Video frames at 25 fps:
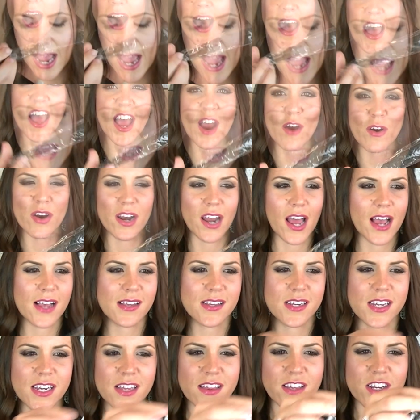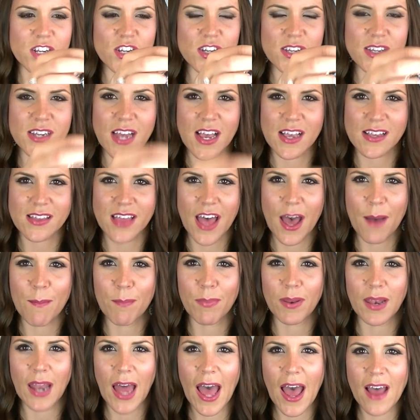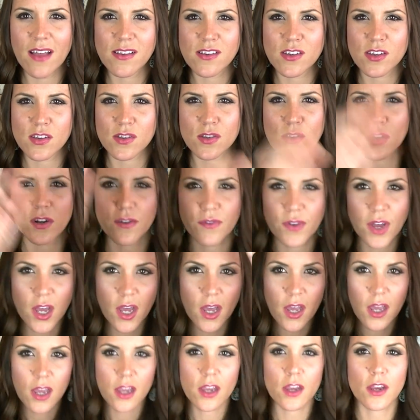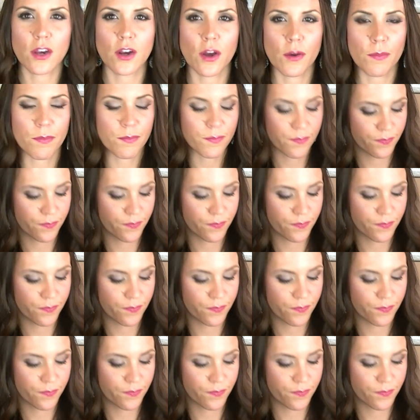a hair elastic that just has that plait to sort of, you know,